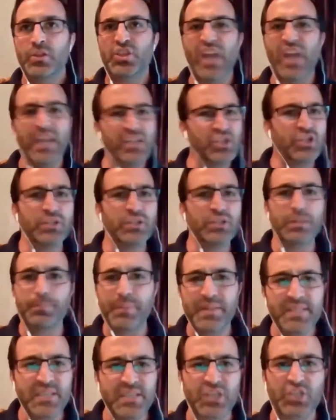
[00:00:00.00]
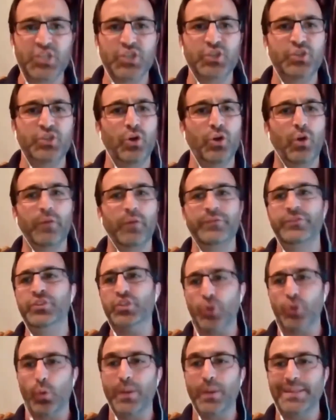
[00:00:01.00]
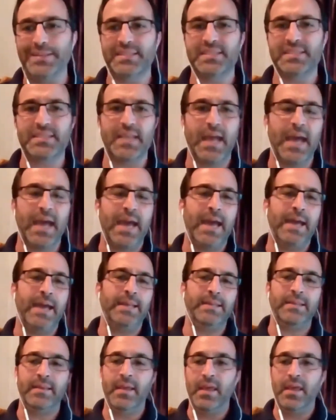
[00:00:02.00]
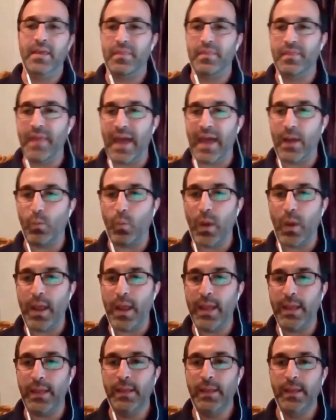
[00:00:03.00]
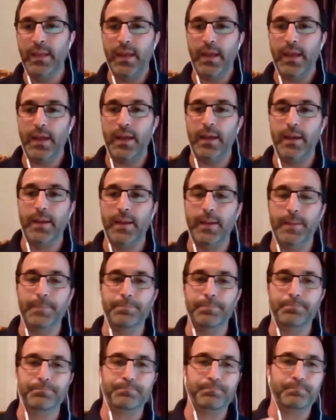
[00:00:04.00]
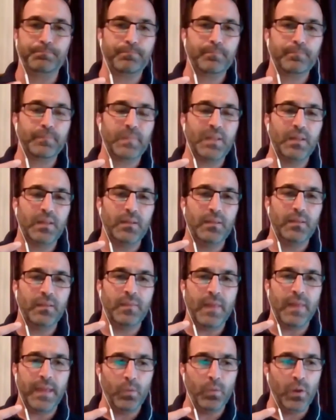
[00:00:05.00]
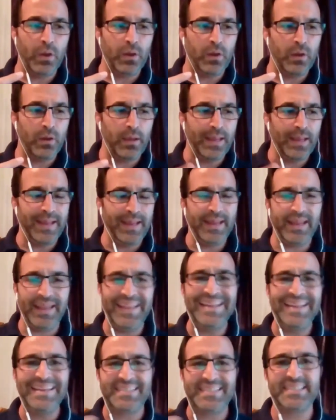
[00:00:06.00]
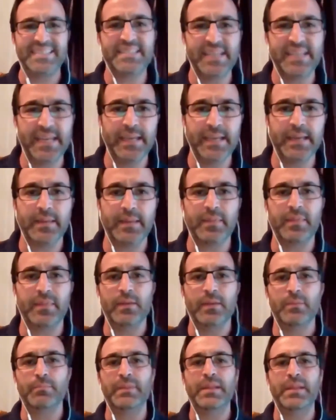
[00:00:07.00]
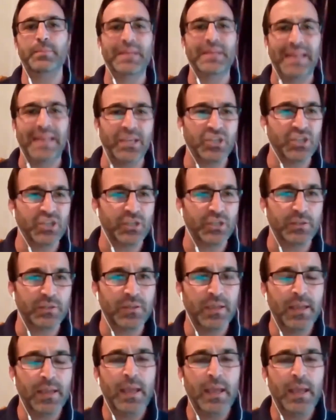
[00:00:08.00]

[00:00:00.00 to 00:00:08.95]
changing the position of joints, and that way um, they were eliciting the manipulation.